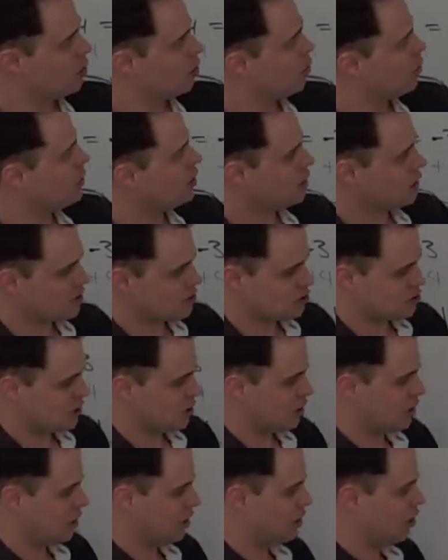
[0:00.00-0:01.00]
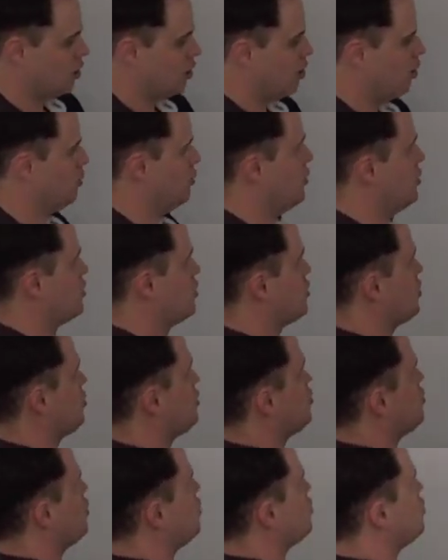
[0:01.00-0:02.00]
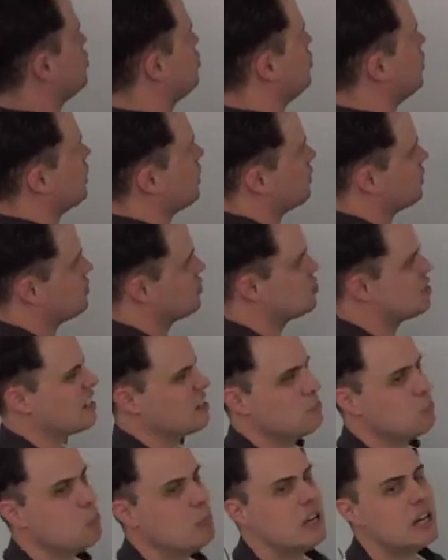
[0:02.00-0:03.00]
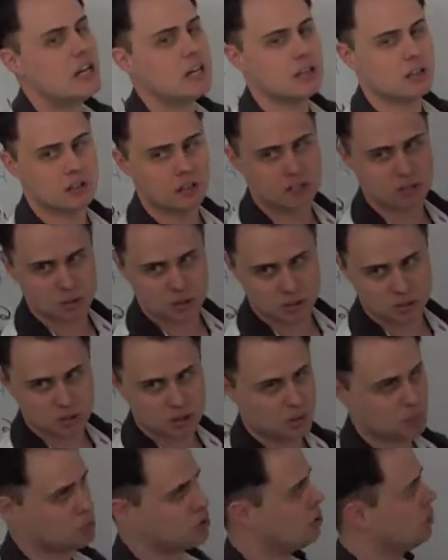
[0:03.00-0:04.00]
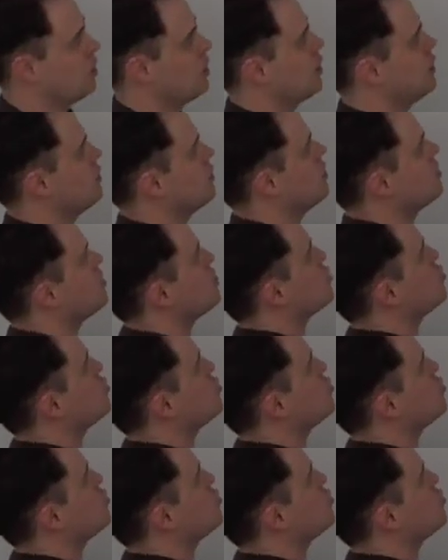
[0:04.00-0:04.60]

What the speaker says: What do you guys think I call this? As soon as you look at this, immediately it should jump to your head that this